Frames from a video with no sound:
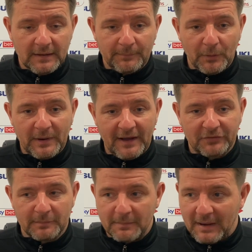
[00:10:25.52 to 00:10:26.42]
but we have
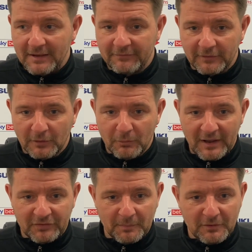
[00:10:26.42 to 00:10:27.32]
to be mindful and we
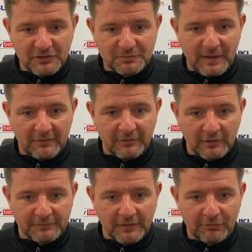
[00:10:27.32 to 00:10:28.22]
have to be respectful
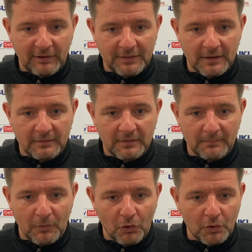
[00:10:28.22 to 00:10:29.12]
of the threat that, that
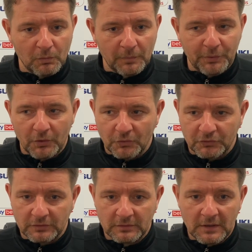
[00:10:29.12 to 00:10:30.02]
Morecambe will pose
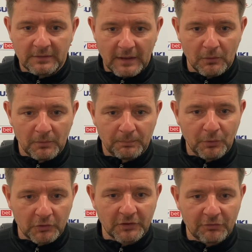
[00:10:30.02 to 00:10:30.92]
and they will
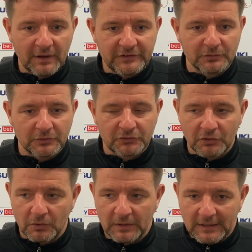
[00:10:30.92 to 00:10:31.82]
pose a threat to us.
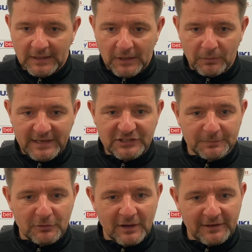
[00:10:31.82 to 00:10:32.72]
So we need to
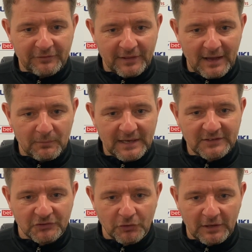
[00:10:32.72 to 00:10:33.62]
be ready for that. We
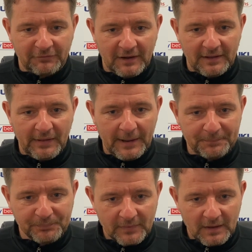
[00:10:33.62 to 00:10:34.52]
need to nullify that
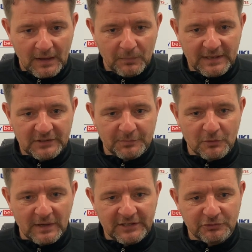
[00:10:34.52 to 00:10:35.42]
and we need to be
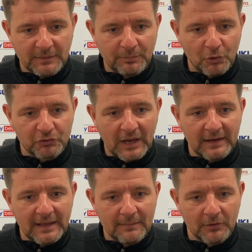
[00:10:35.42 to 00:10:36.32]
ready to impose our
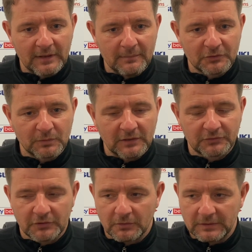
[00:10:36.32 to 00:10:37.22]
game on them as well.
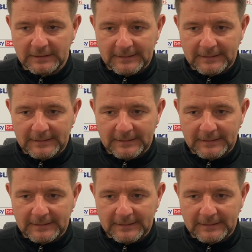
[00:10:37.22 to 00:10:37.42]
So